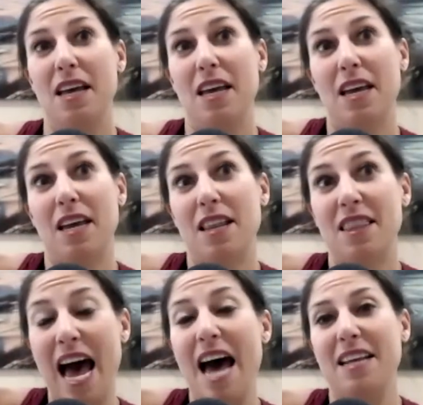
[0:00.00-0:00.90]
and
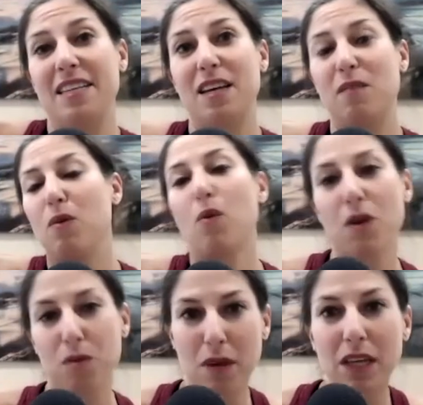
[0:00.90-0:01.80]
that is going to be
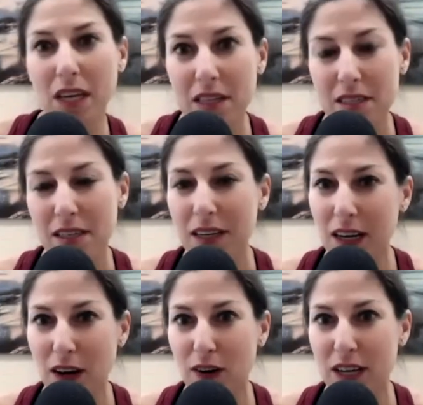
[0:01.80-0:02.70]
worth millions you
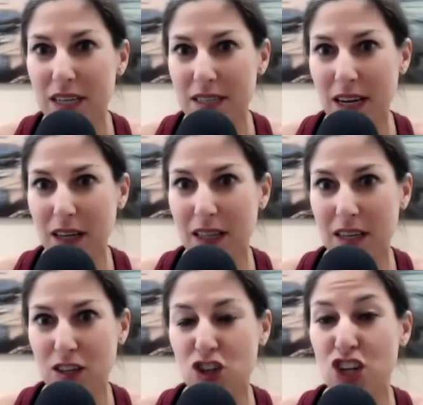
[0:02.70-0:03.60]
know is like
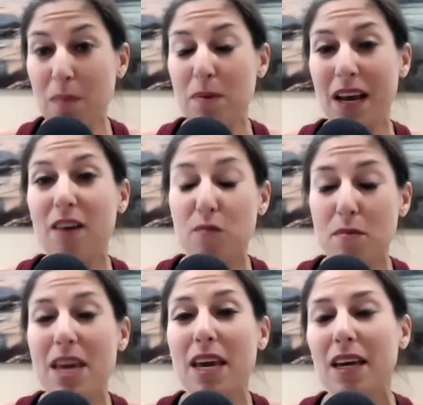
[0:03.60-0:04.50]
the shaping of
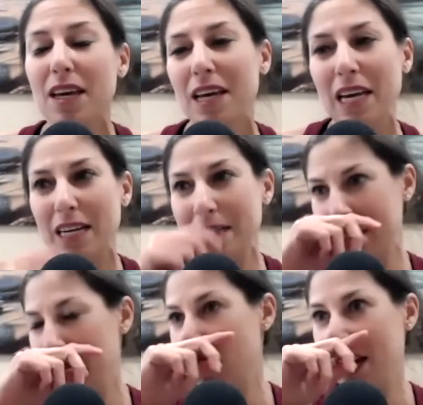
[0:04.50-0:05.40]
me and yeah.
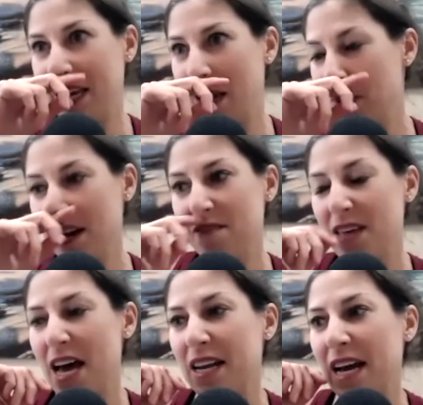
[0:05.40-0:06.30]
so i came out of
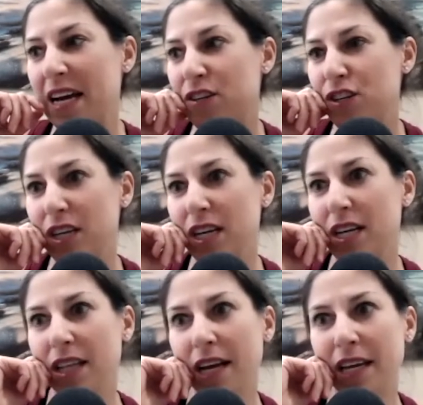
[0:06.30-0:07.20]
that actually
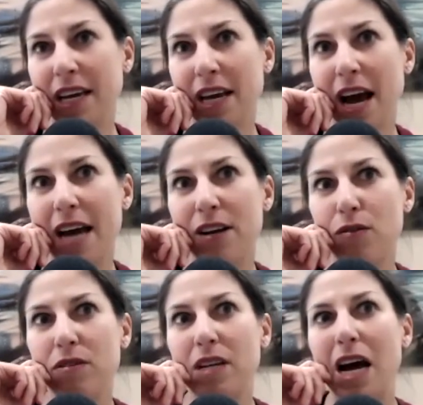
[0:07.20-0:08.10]
like i
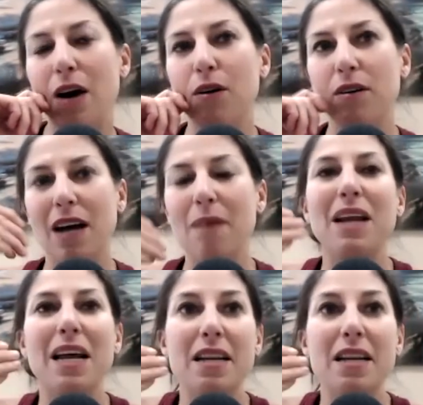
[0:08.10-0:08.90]
don't now i'm not